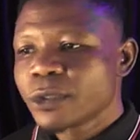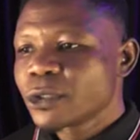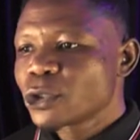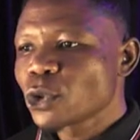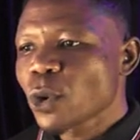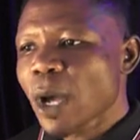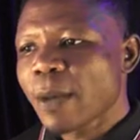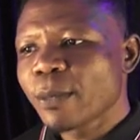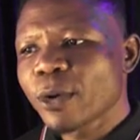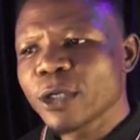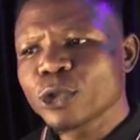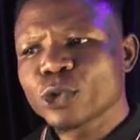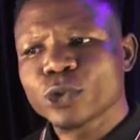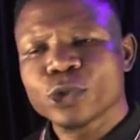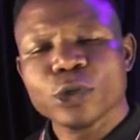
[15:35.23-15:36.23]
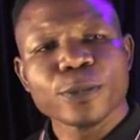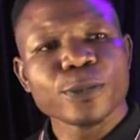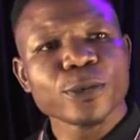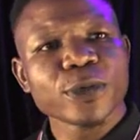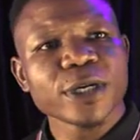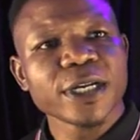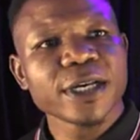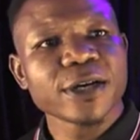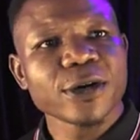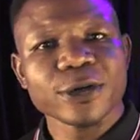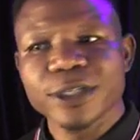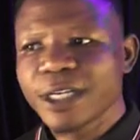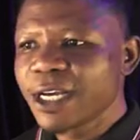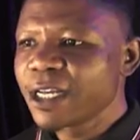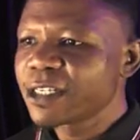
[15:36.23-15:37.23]
So I'm going to double click
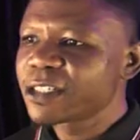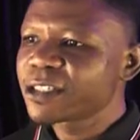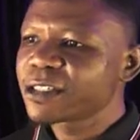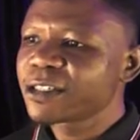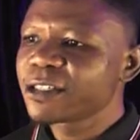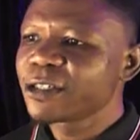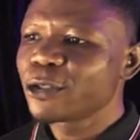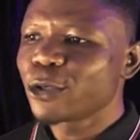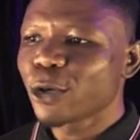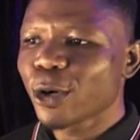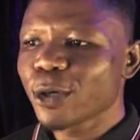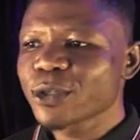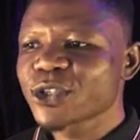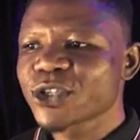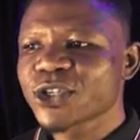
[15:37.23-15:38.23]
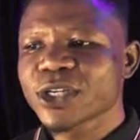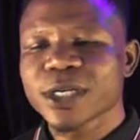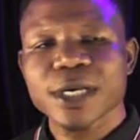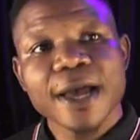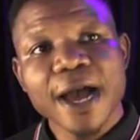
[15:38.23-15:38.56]
on htdocs